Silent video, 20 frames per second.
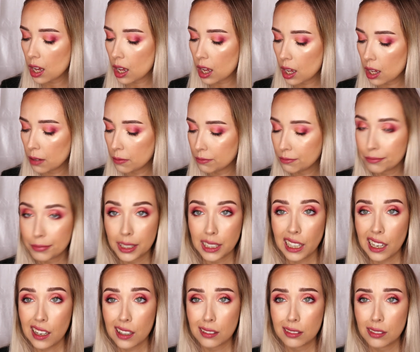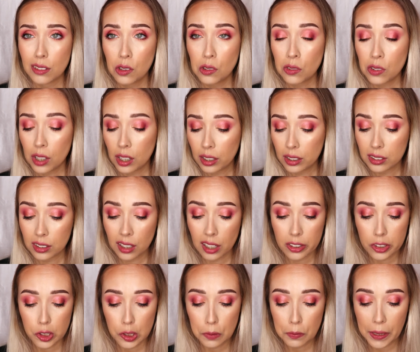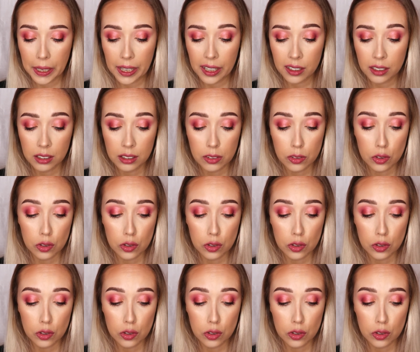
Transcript: But yeah, overall, not too bad.